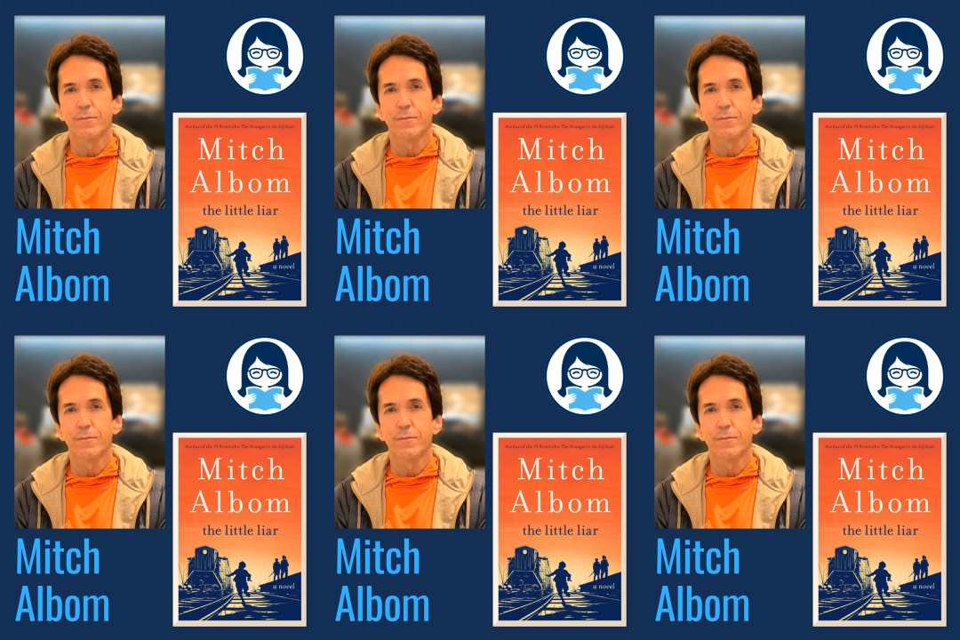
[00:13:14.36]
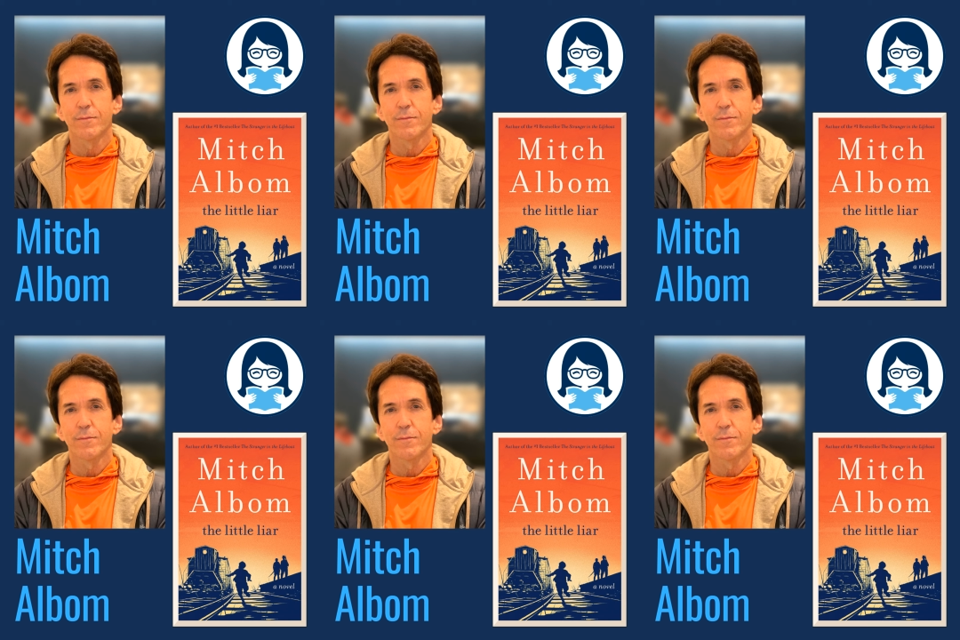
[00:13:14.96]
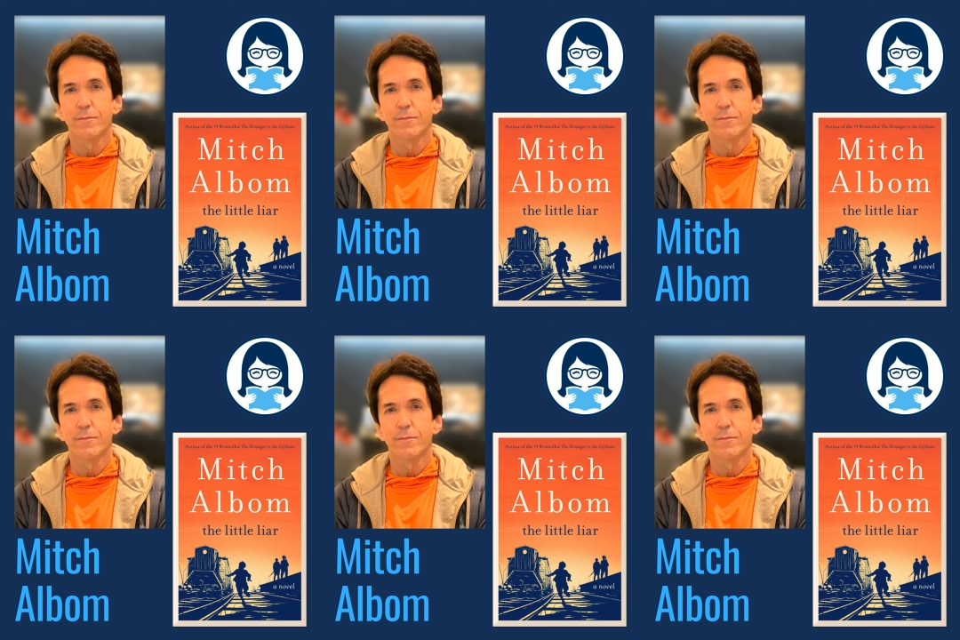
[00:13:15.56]

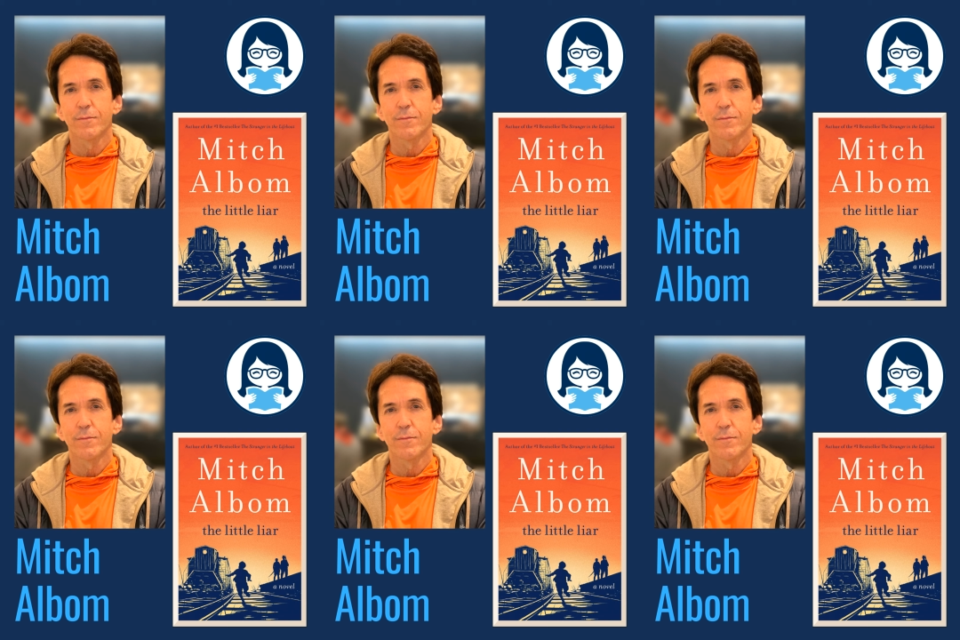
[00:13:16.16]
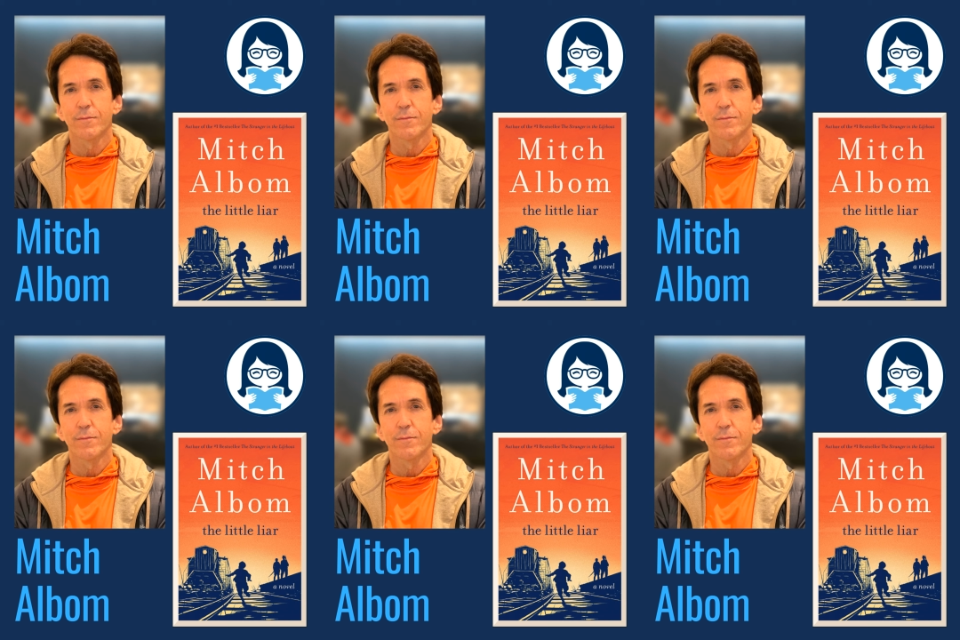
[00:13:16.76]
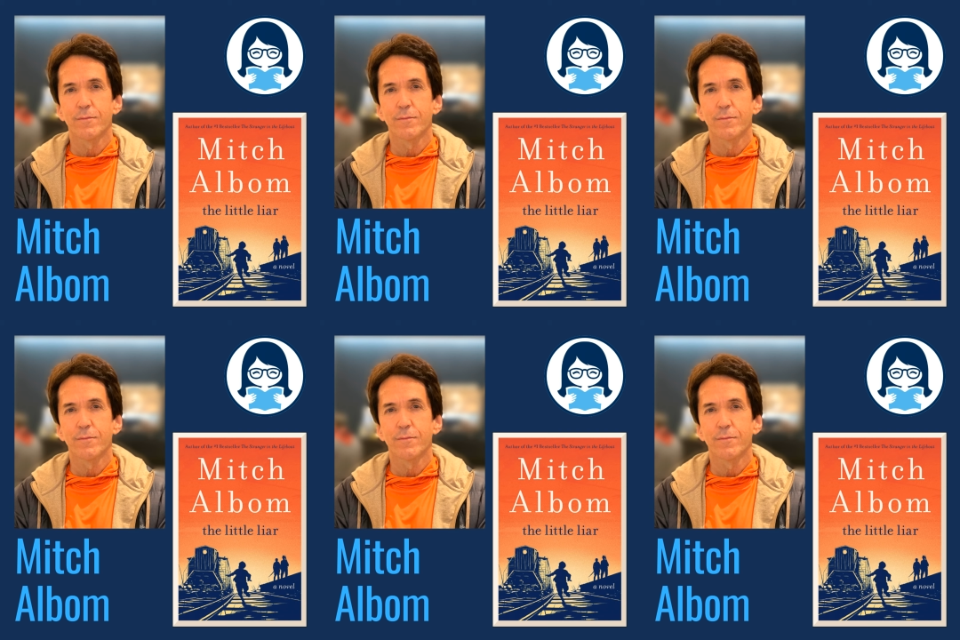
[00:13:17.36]

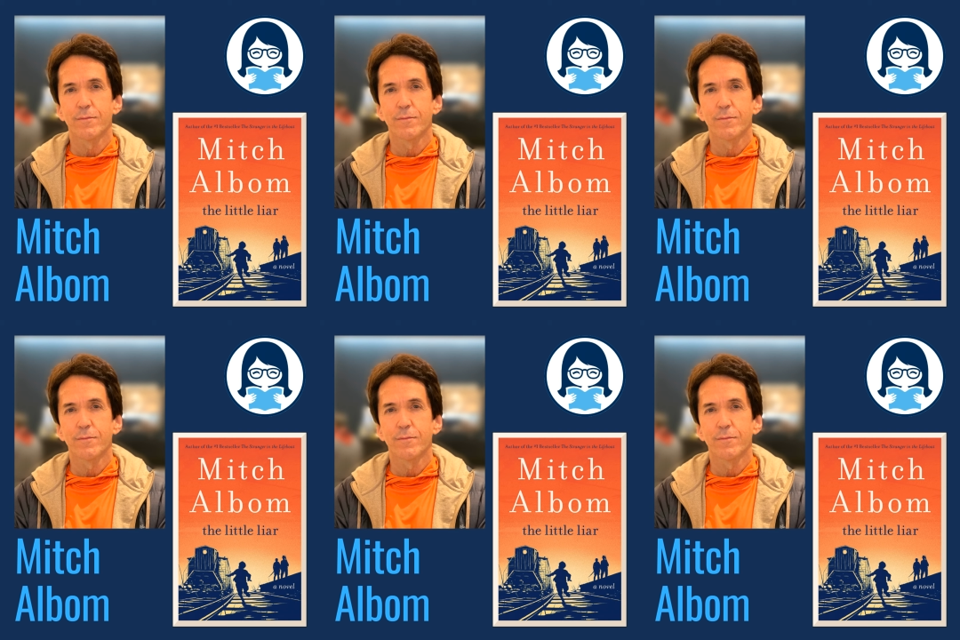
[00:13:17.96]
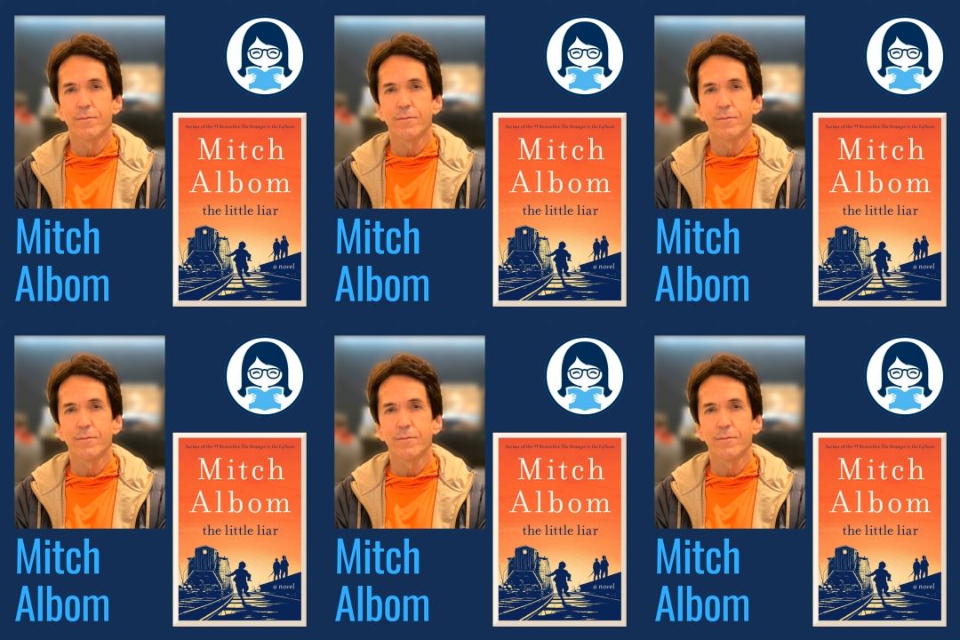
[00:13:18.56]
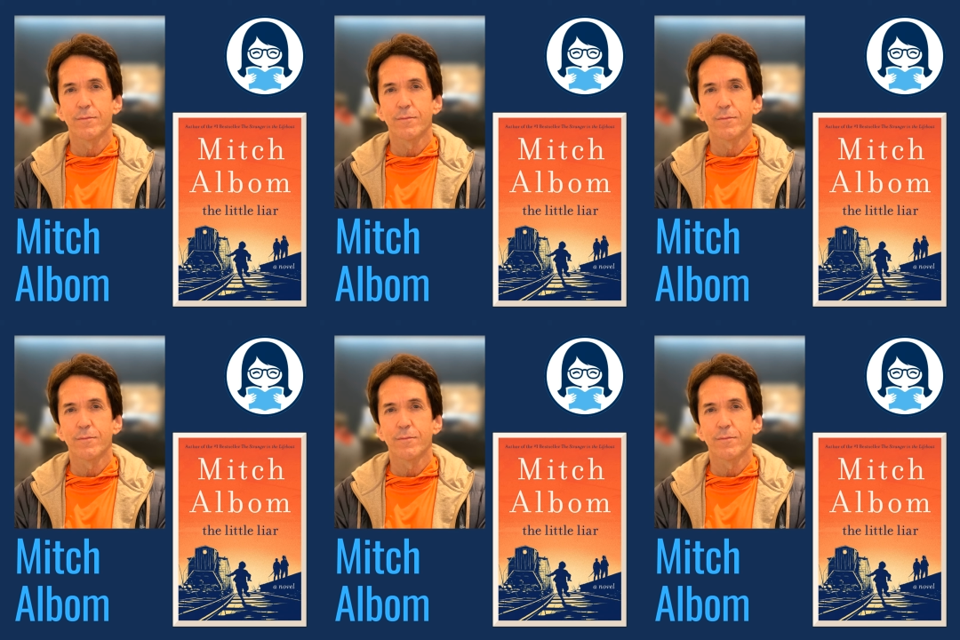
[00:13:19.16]

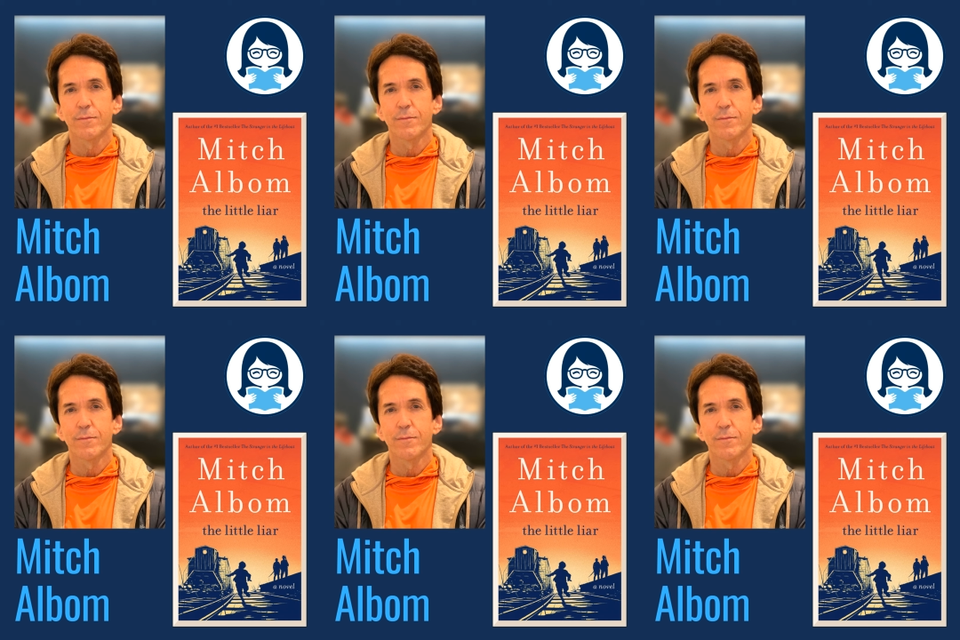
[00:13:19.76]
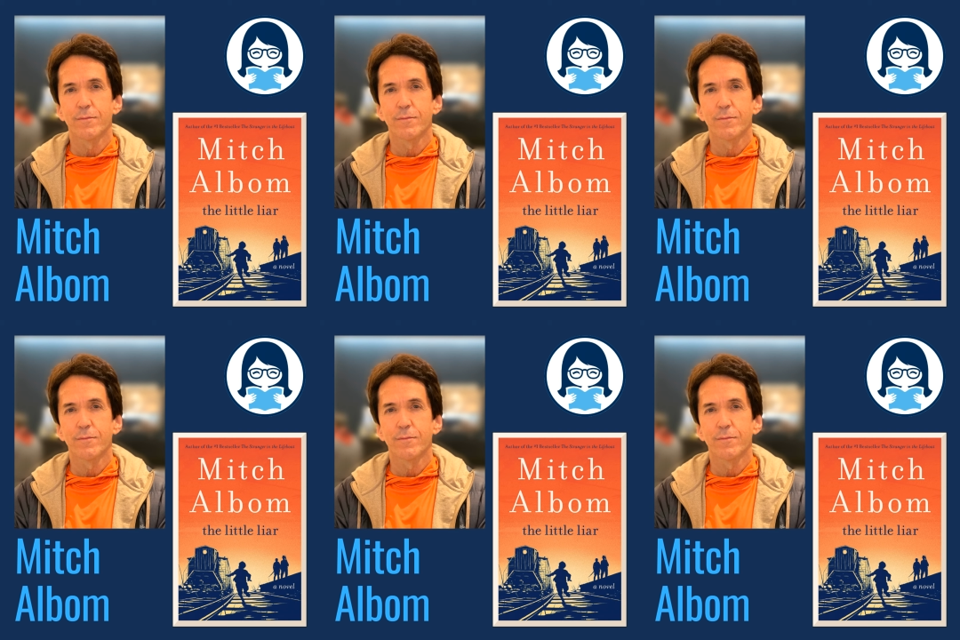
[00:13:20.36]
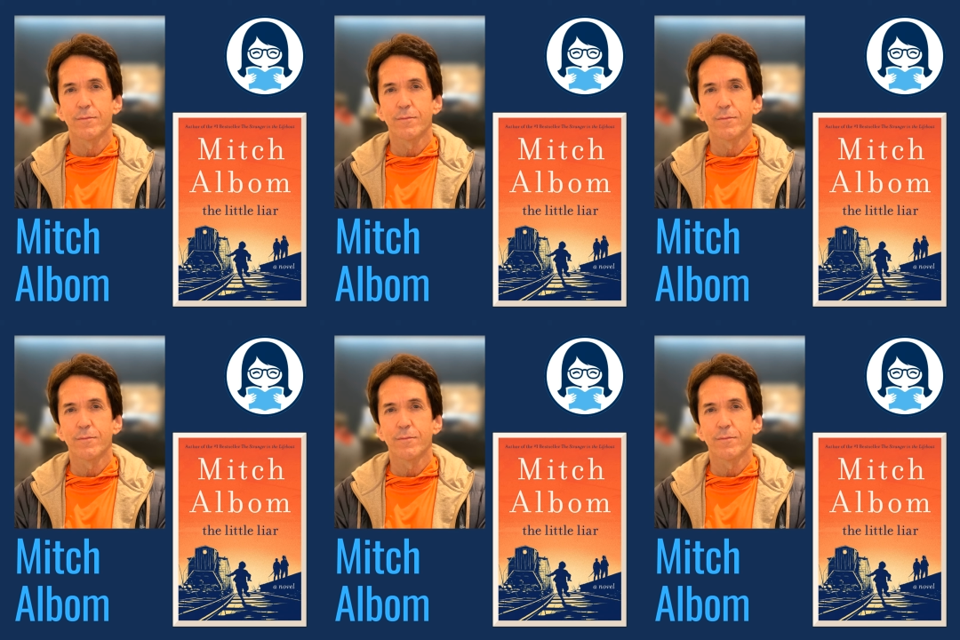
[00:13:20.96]

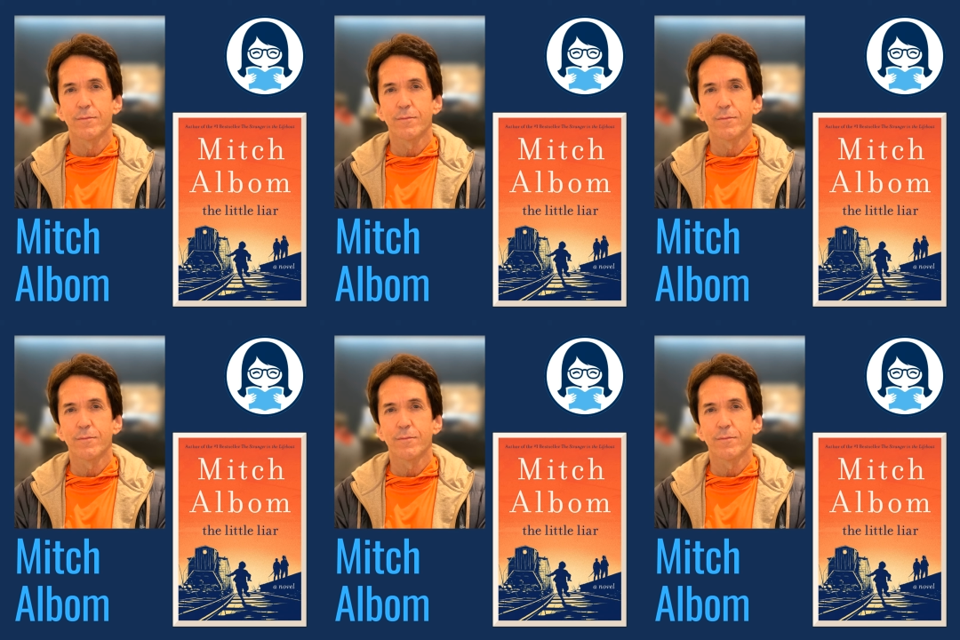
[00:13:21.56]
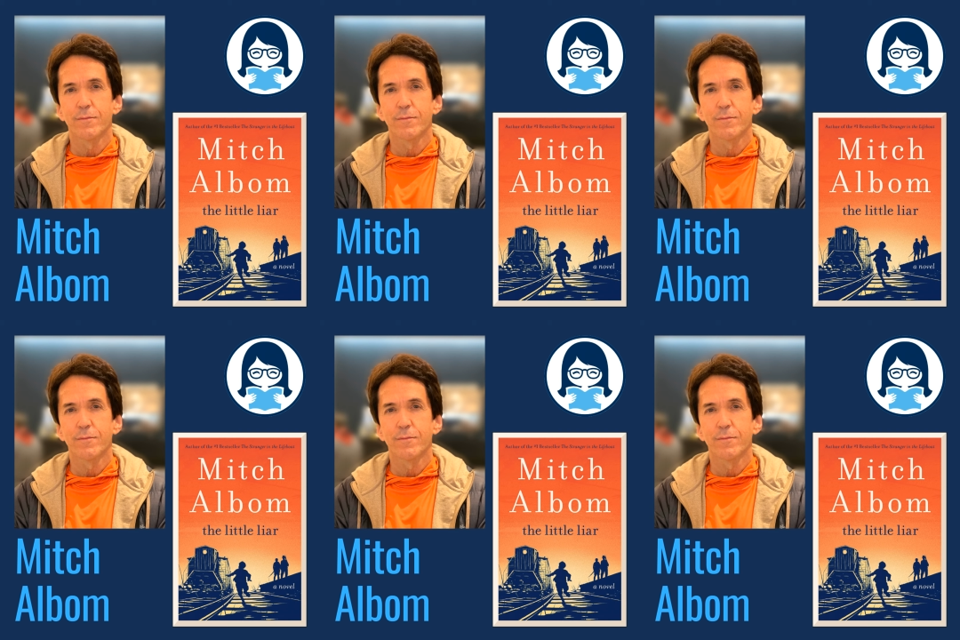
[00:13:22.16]
(no lip movement)